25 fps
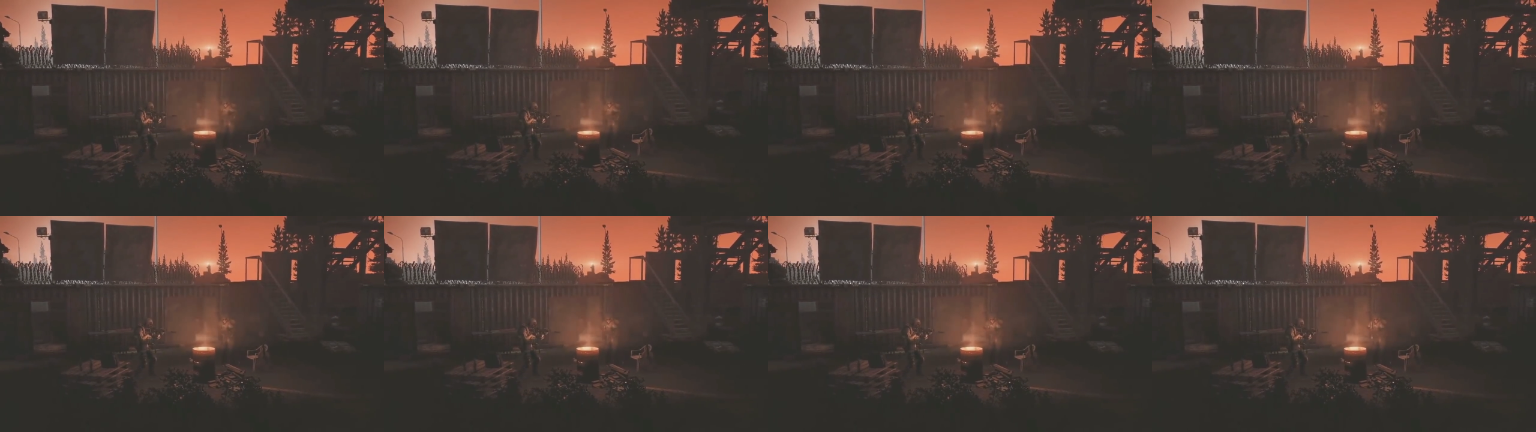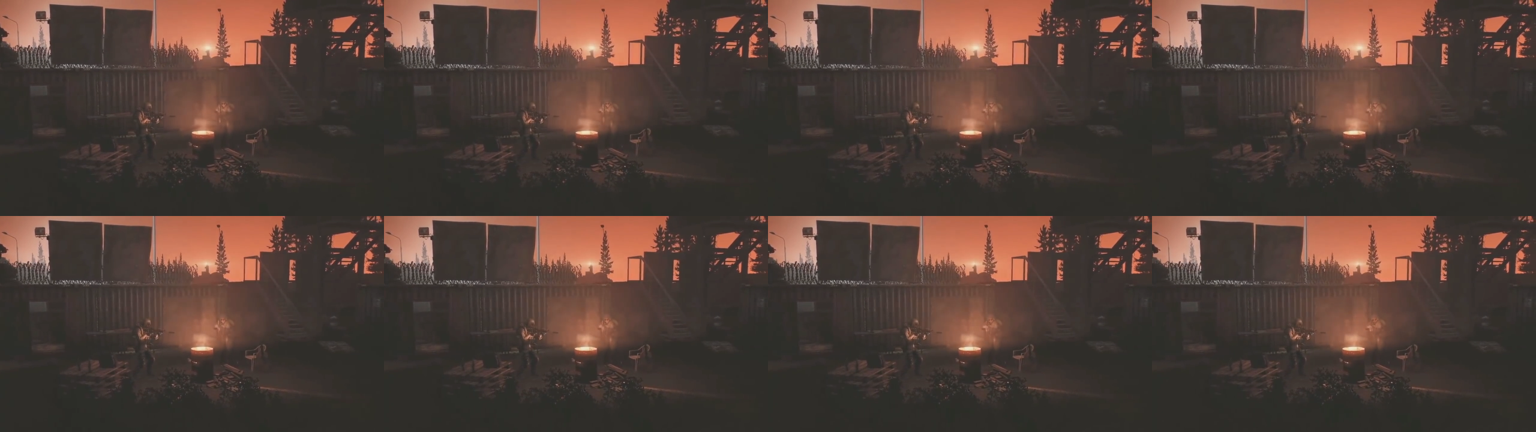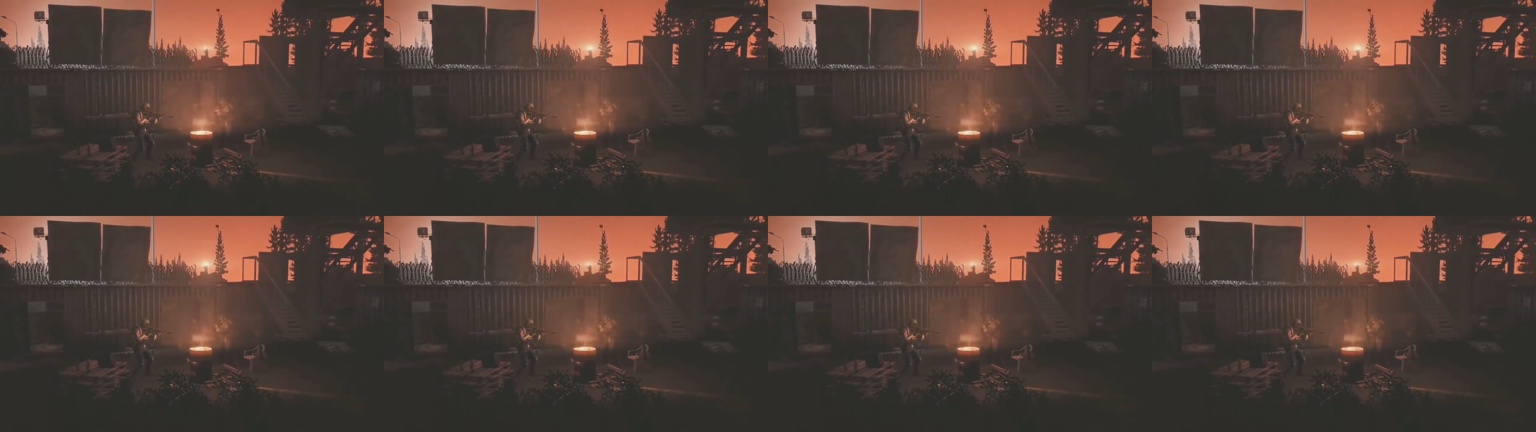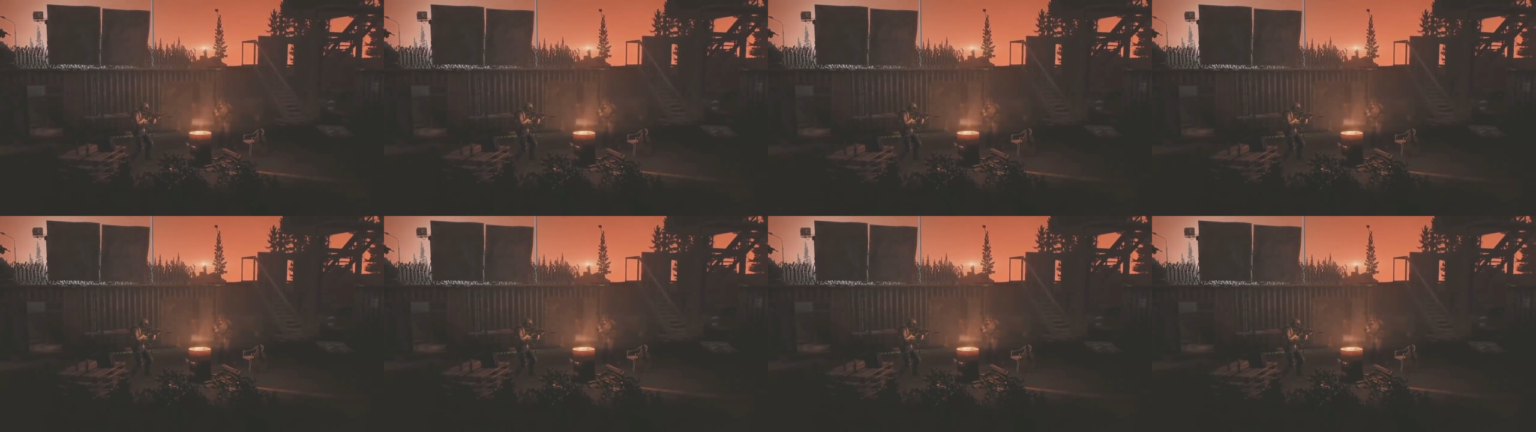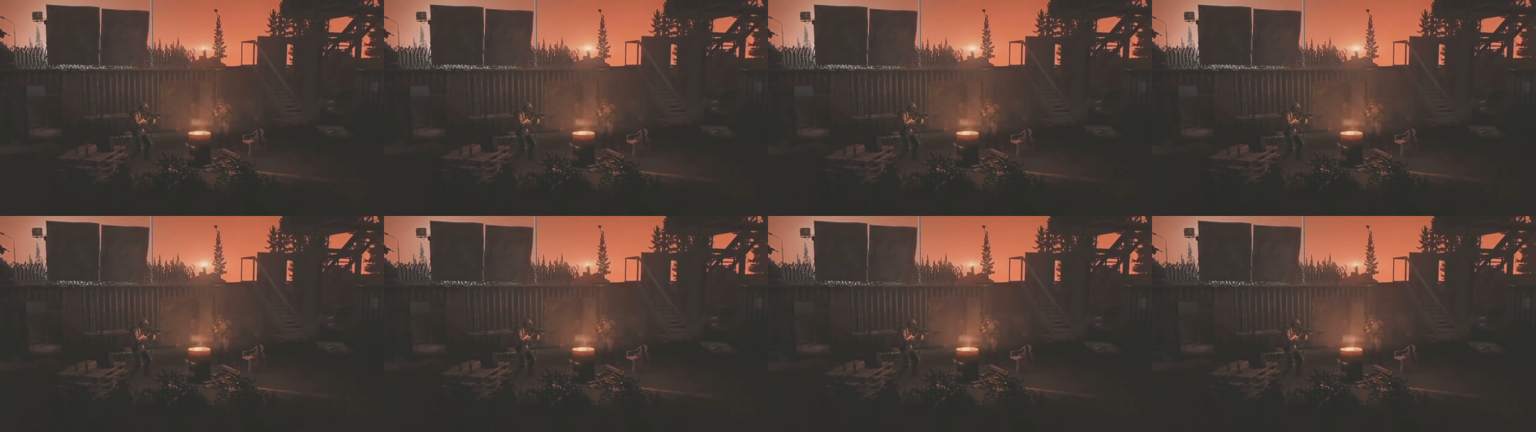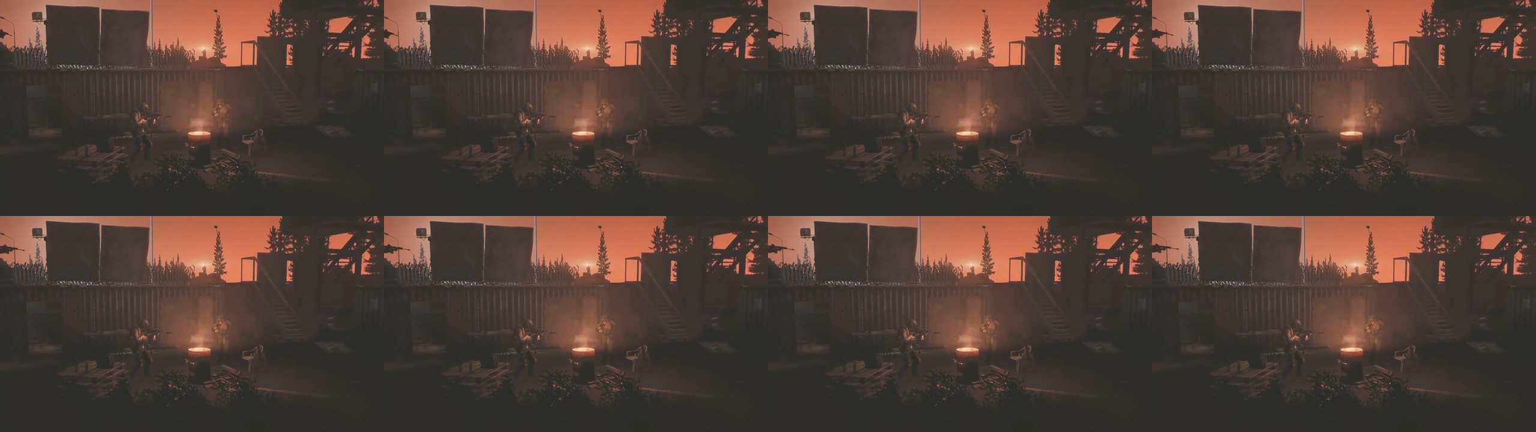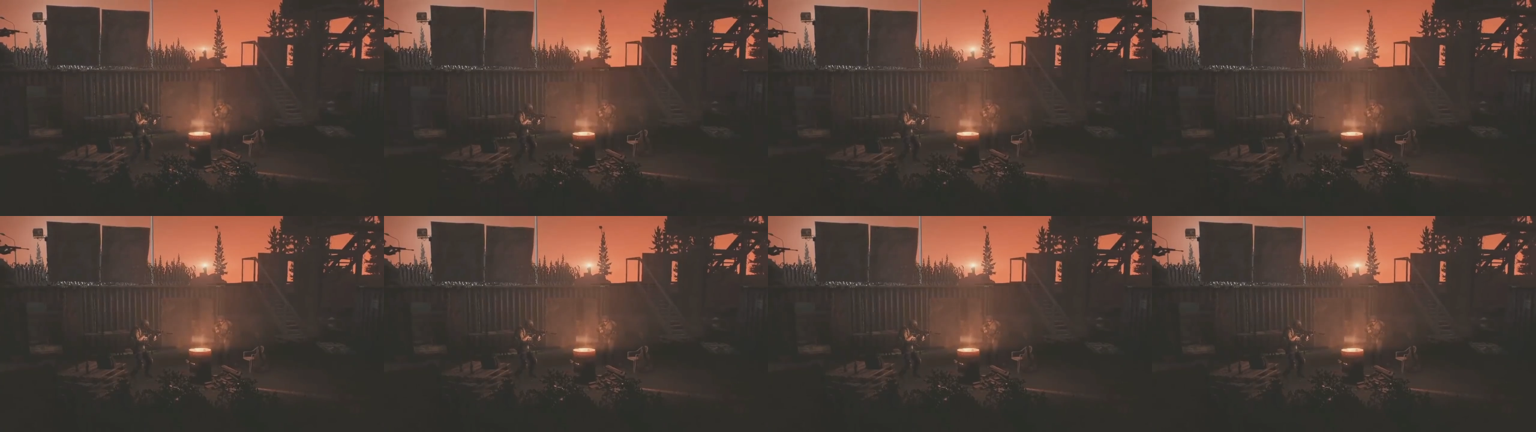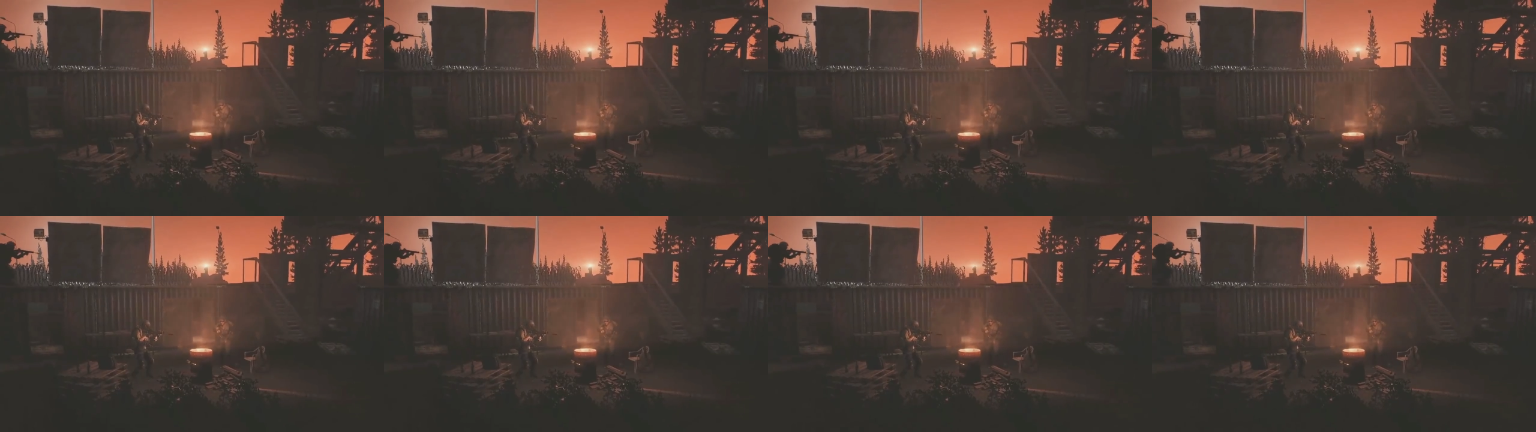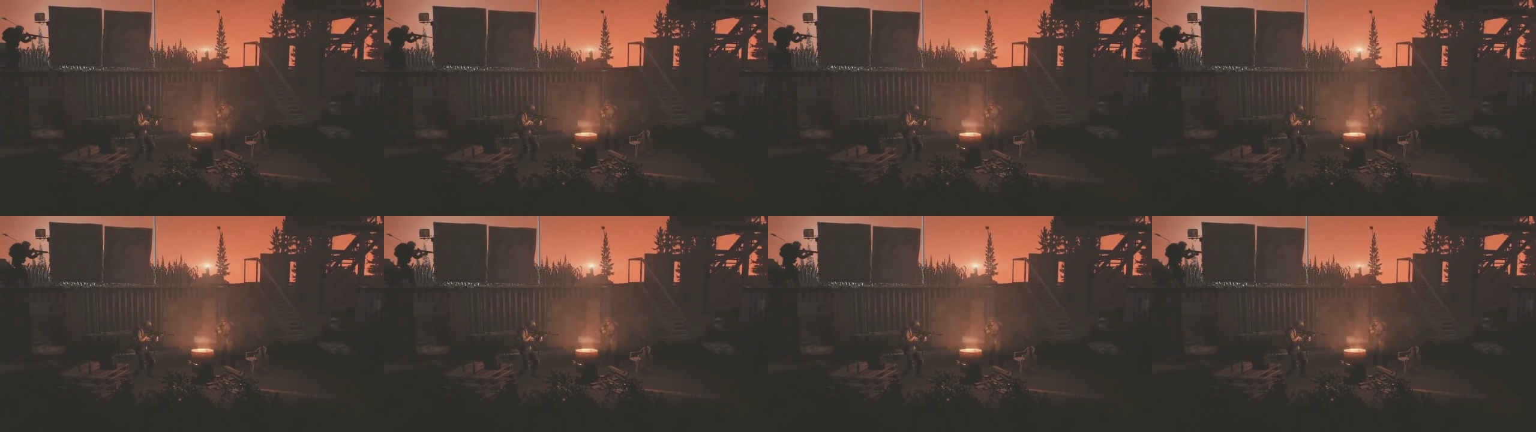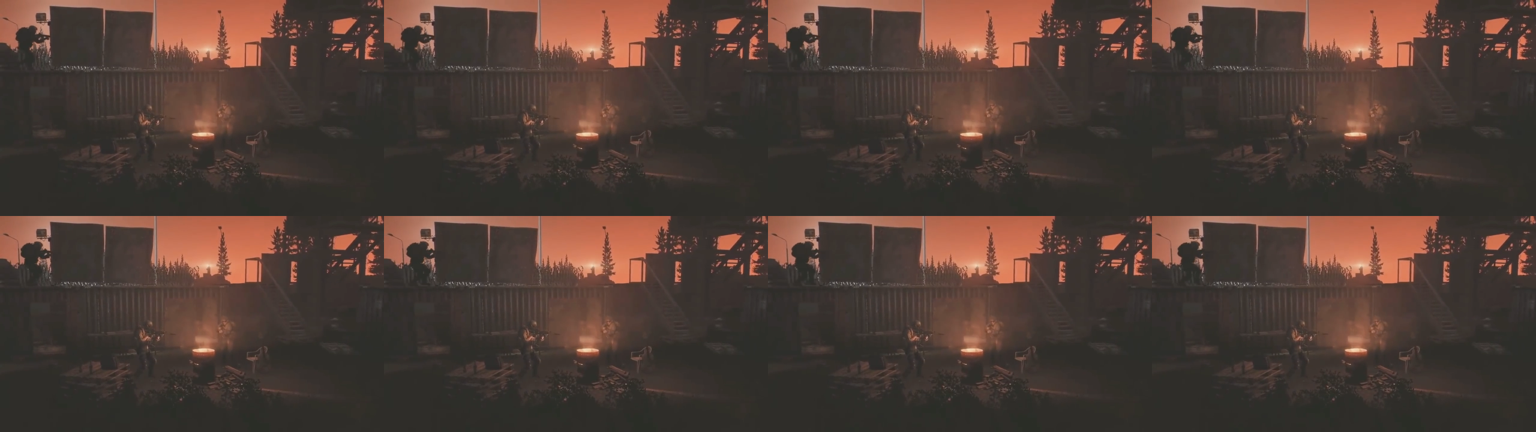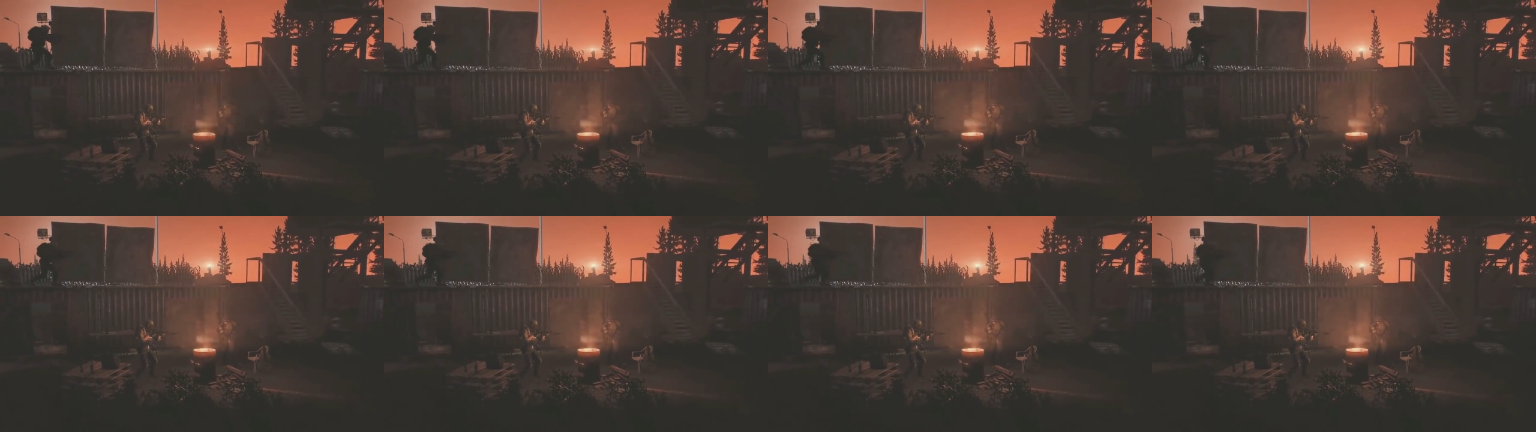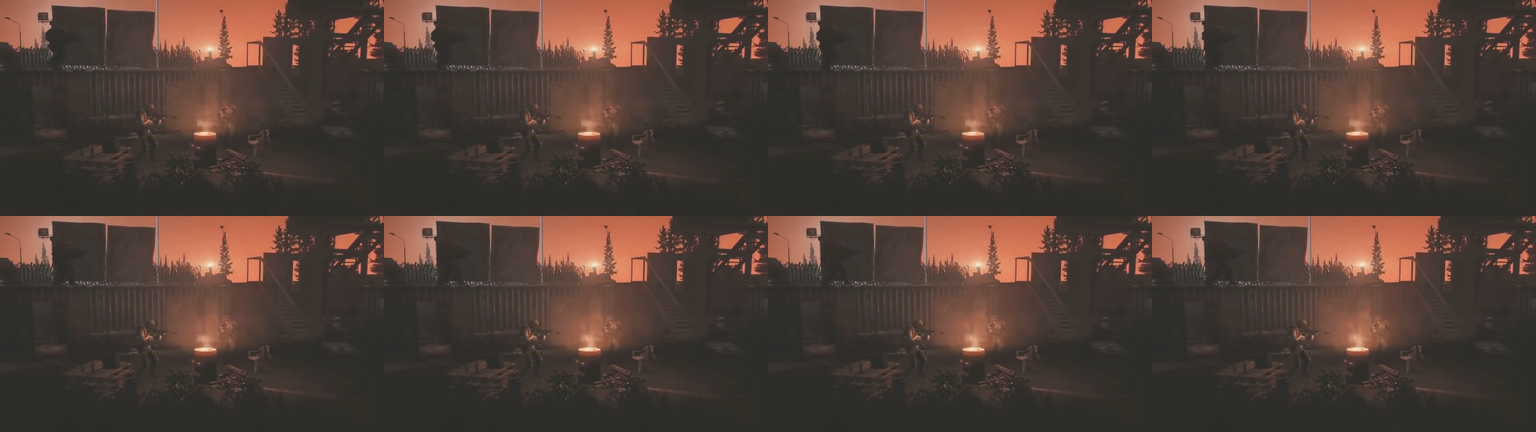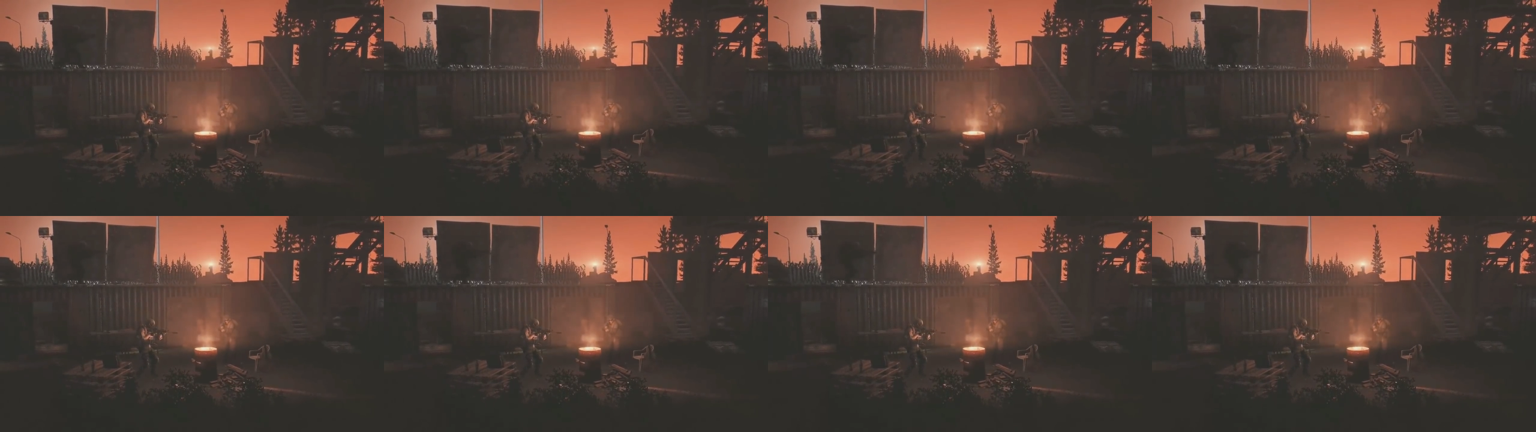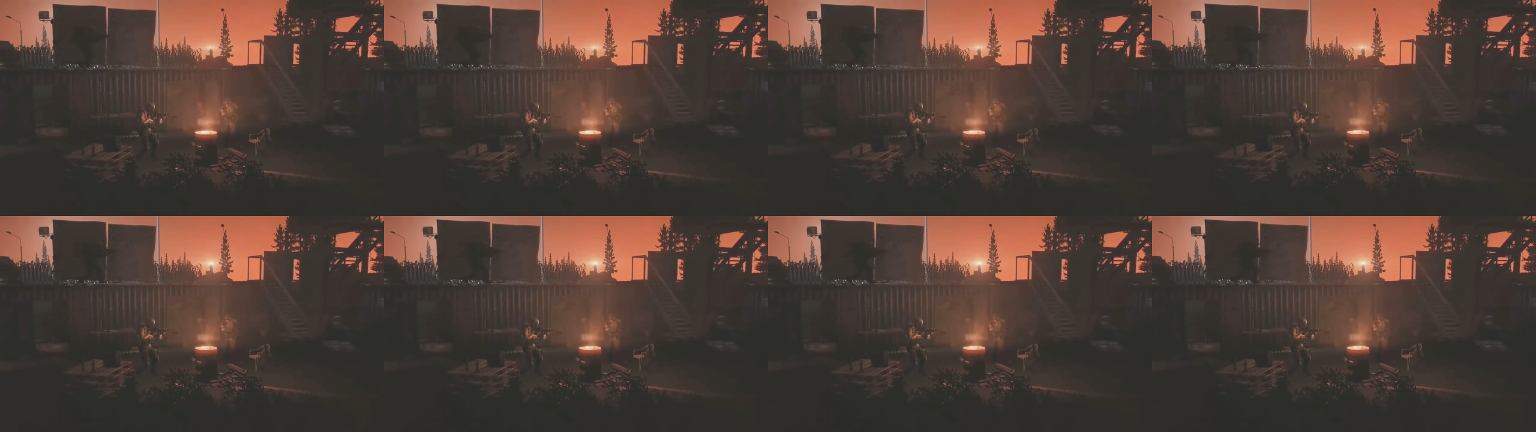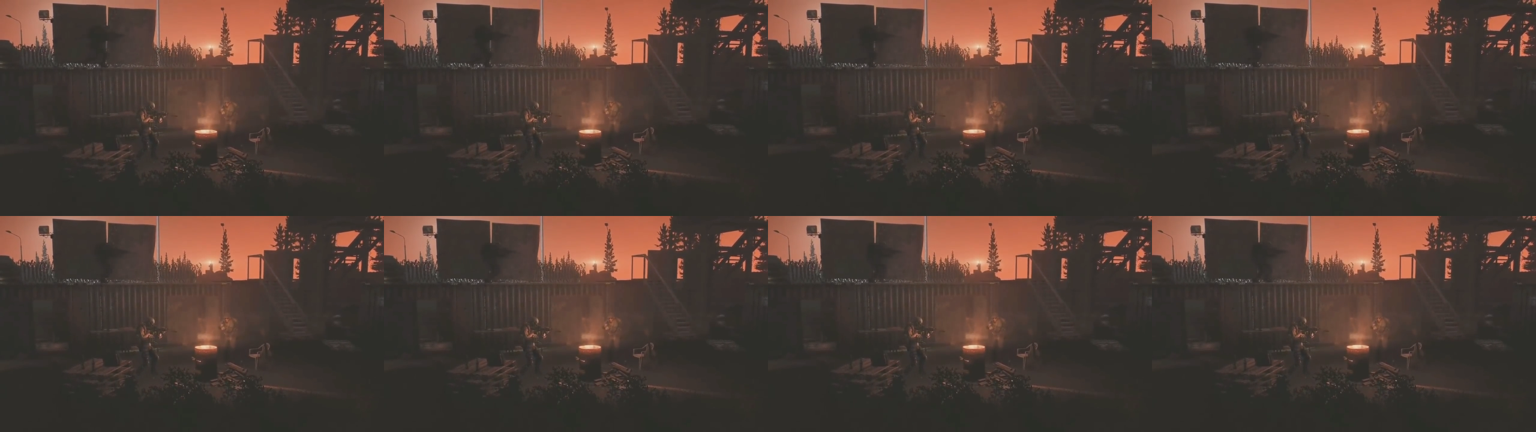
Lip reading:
Nobody's mouth can be seen.